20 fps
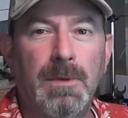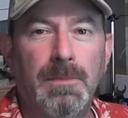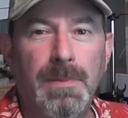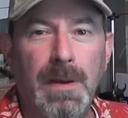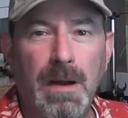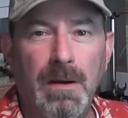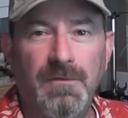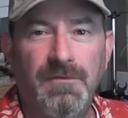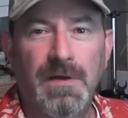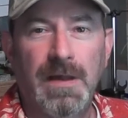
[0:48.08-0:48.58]
to
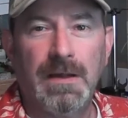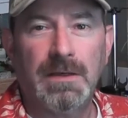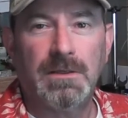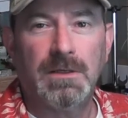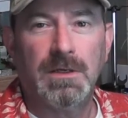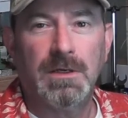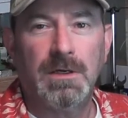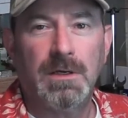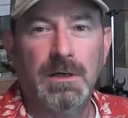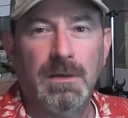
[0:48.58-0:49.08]
Power
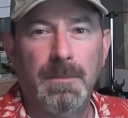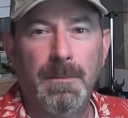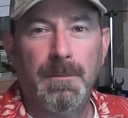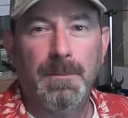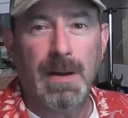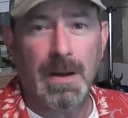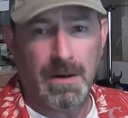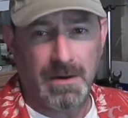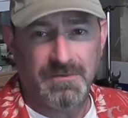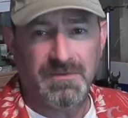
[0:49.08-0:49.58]
Factor,
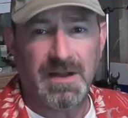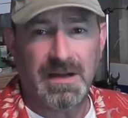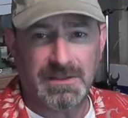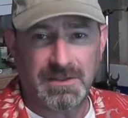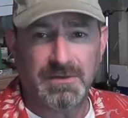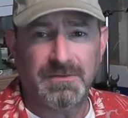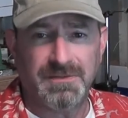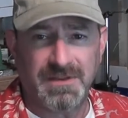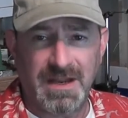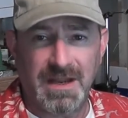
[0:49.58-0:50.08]
Power
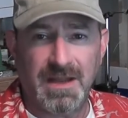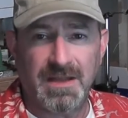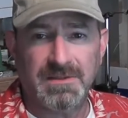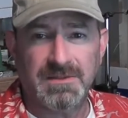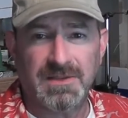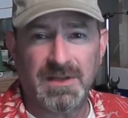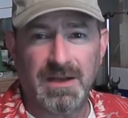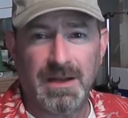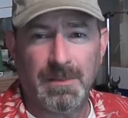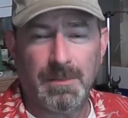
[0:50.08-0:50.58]
Factor
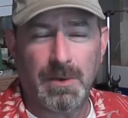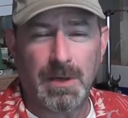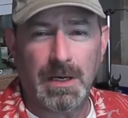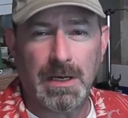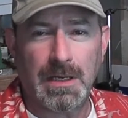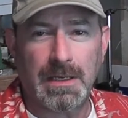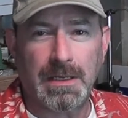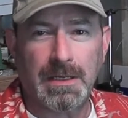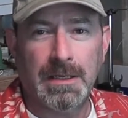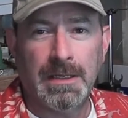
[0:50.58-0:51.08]
fans. I'm
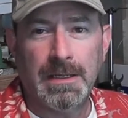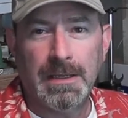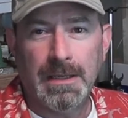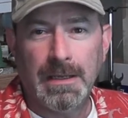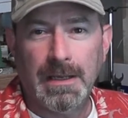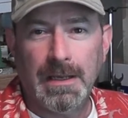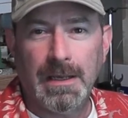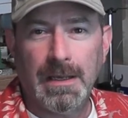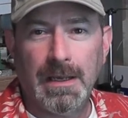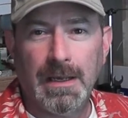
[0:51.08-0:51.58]
Rick,
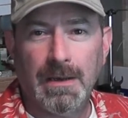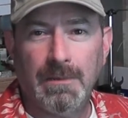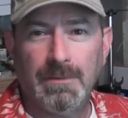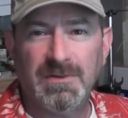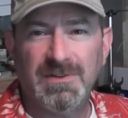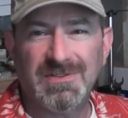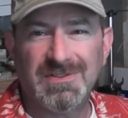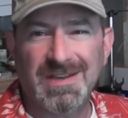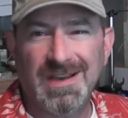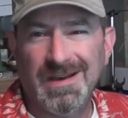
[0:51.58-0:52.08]
and we
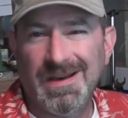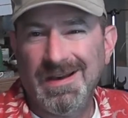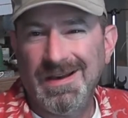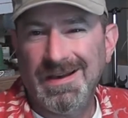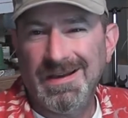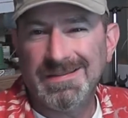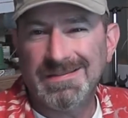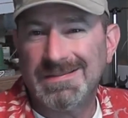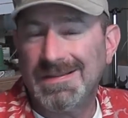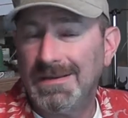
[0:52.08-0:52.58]
just
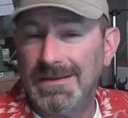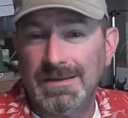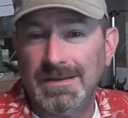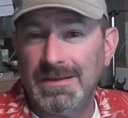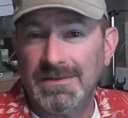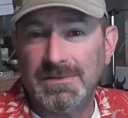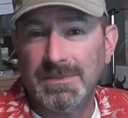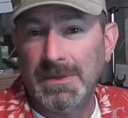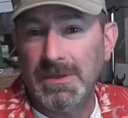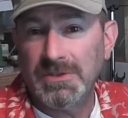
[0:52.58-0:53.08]
got
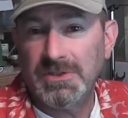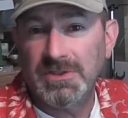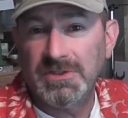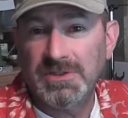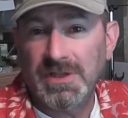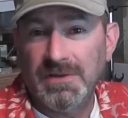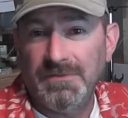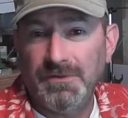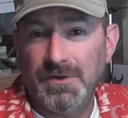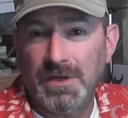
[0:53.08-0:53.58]
uh, some interesting
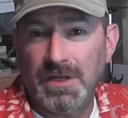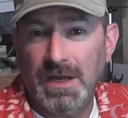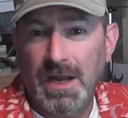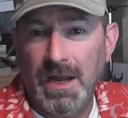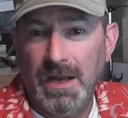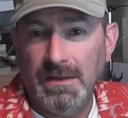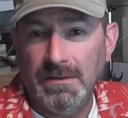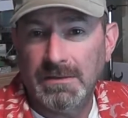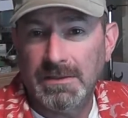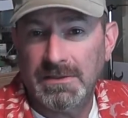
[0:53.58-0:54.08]
stuff for
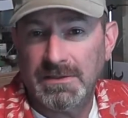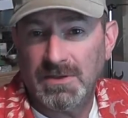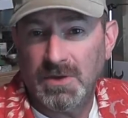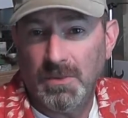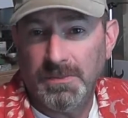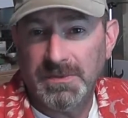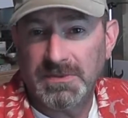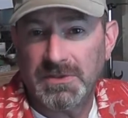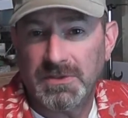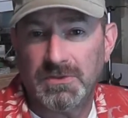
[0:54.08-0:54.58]
today. At least I
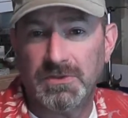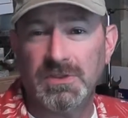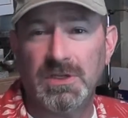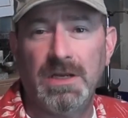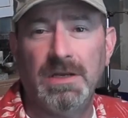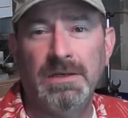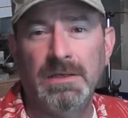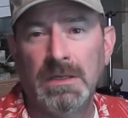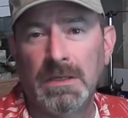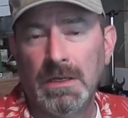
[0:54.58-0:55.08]
hope it's
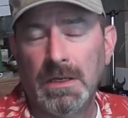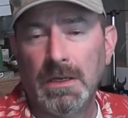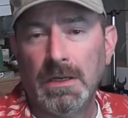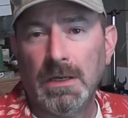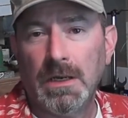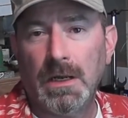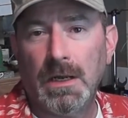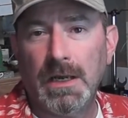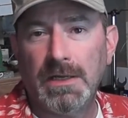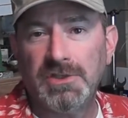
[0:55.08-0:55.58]
interesting.
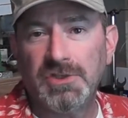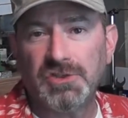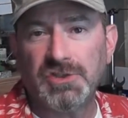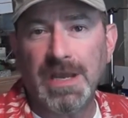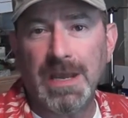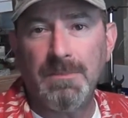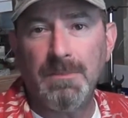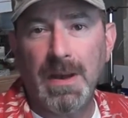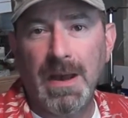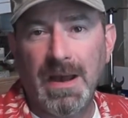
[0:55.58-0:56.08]
Uh, I just
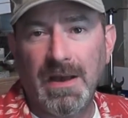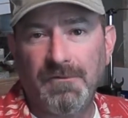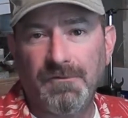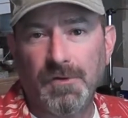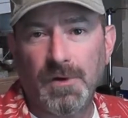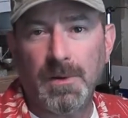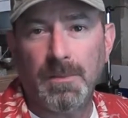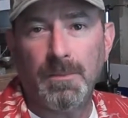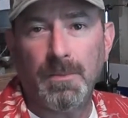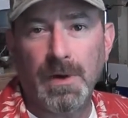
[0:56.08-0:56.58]
came back
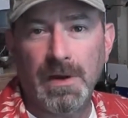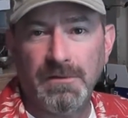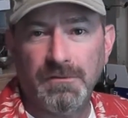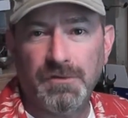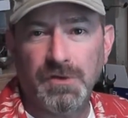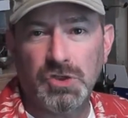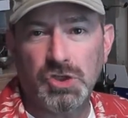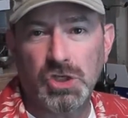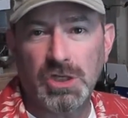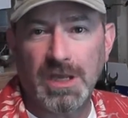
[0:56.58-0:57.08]
from Renton
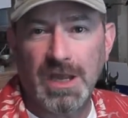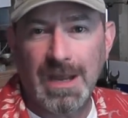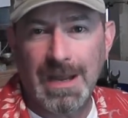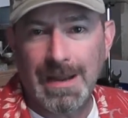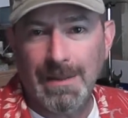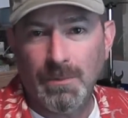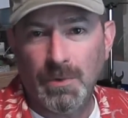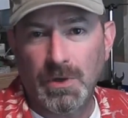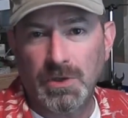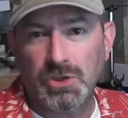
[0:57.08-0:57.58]
Fish and
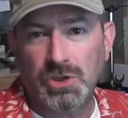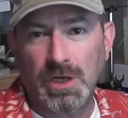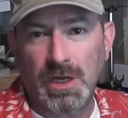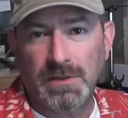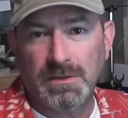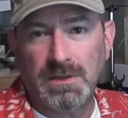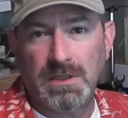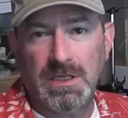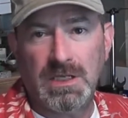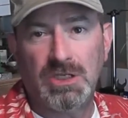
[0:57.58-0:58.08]
Game, where I
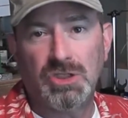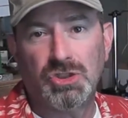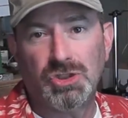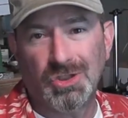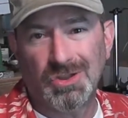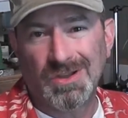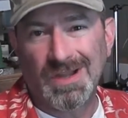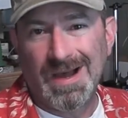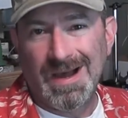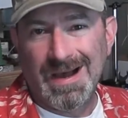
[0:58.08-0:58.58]
shot the
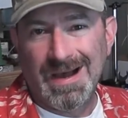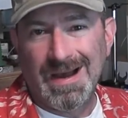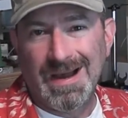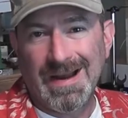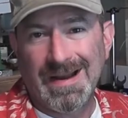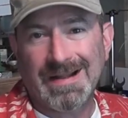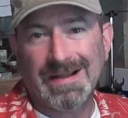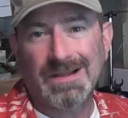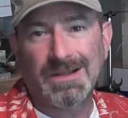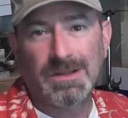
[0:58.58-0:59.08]

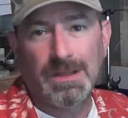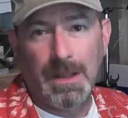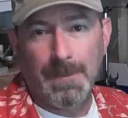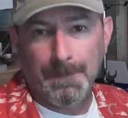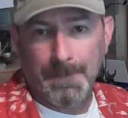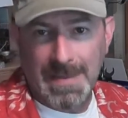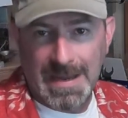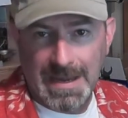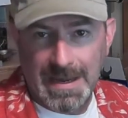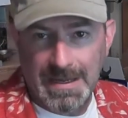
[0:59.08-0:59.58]
July
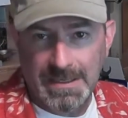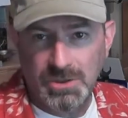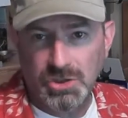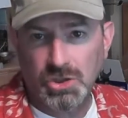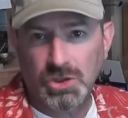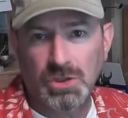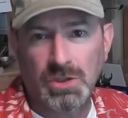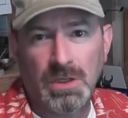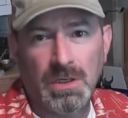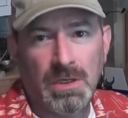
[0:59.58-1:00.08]
club
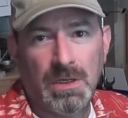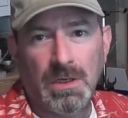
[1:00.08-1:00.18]
match,